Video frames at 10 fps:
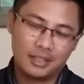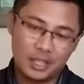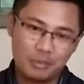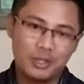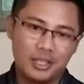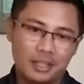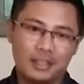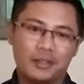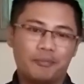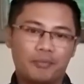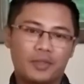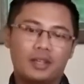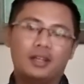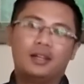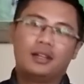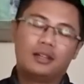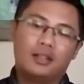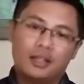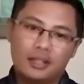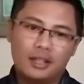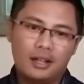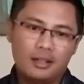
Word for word: catchment area. There